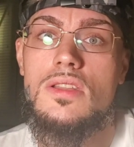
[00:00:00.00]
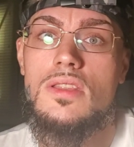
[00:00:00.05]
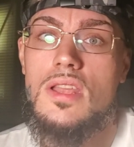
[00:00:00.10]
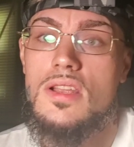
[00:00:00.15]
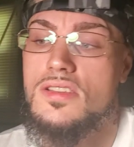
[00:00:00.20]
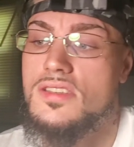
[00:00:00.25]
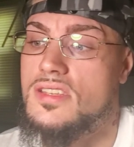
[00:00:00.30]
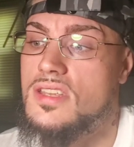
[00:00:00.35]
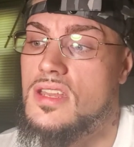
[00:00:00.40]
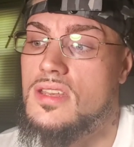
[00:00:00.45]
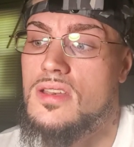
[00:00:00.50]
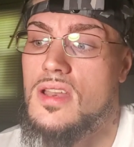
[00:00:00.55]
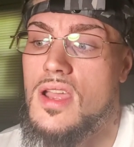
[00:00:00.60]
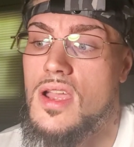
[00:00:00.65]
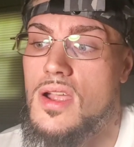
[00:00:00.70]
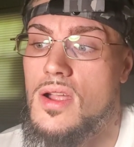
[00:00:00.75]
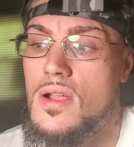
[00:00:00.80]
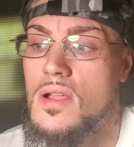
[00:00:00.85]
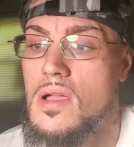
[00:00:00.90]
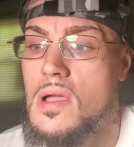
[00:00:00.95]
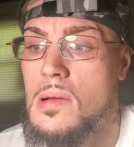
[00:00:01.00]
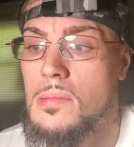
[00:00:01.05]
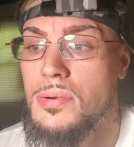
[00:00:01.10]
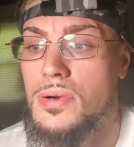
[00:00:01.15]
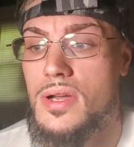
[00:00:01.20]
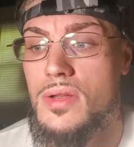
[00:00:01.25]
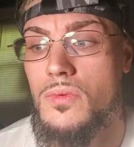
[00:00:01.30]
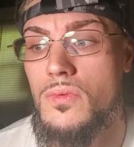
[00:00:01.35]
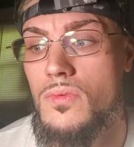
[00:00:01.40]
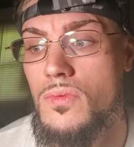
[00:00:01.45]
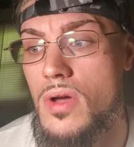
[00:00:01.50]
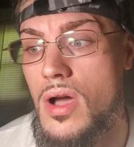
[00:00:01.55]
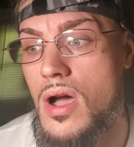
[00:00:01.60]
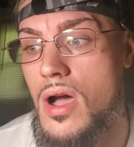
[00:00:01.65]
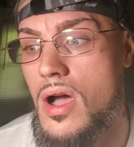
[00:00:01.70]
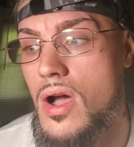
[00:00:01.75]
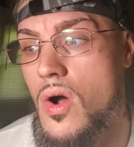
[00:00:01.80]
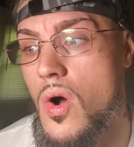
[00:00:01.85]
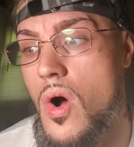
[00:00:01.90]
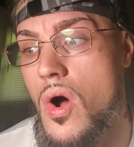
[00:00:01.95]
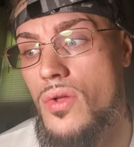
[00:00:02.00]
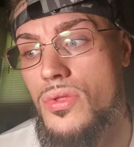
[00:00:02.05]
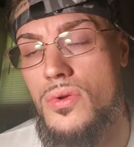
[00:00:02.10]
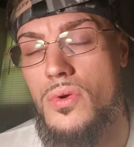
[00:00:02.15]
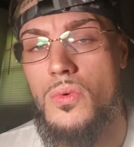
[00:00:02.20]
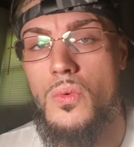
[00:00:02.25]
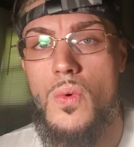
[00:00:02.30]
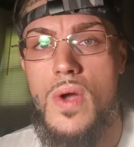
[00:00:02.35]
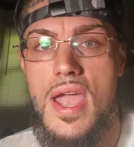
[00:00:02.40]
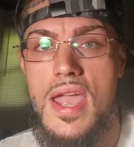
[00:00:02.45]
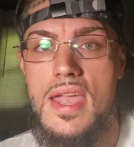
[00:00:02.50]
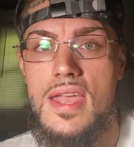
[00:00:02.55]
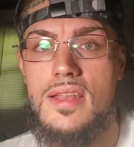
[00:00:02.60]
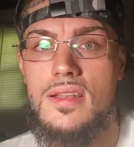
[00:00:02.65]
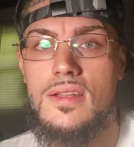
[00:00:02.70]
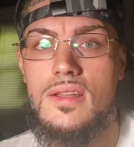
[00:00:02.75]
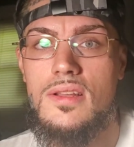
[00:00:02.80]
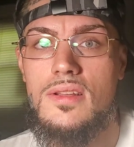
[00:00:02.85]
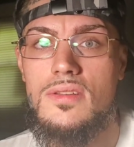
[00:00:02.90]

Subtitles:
They're sitting there putting all their weight,